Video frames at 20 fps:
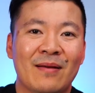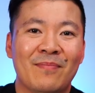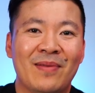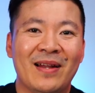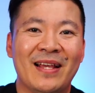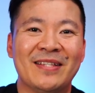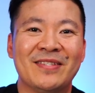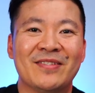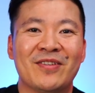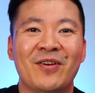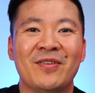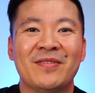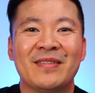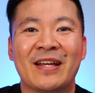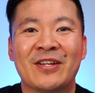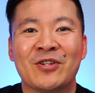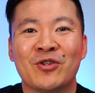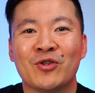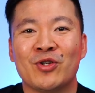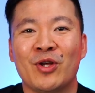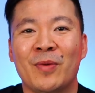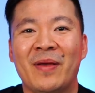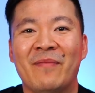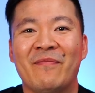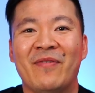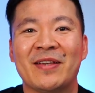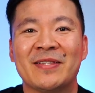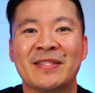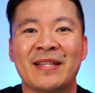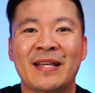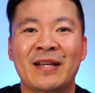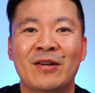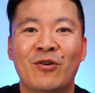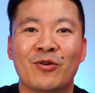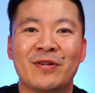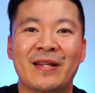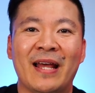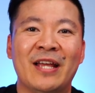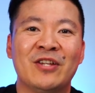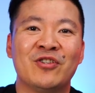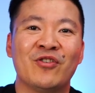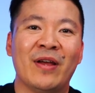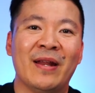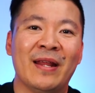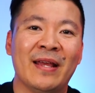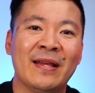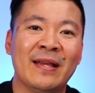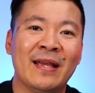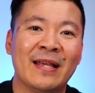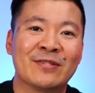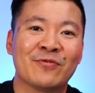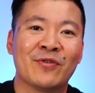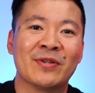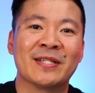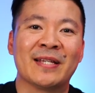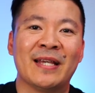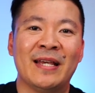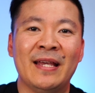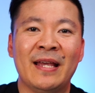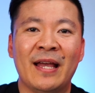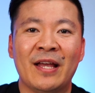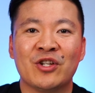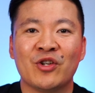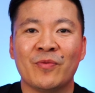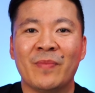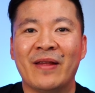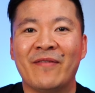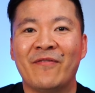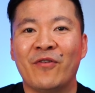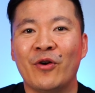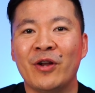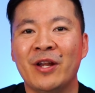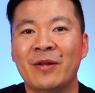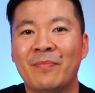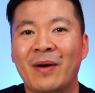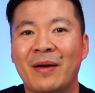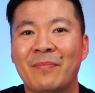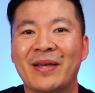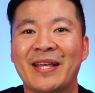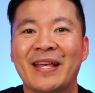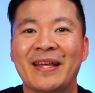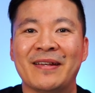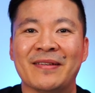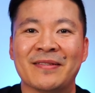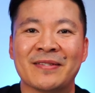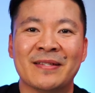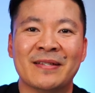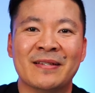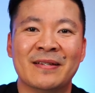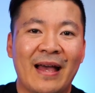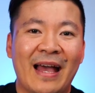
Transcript: Please note that short-term investing or day trading is risky and should be avoided by beginners.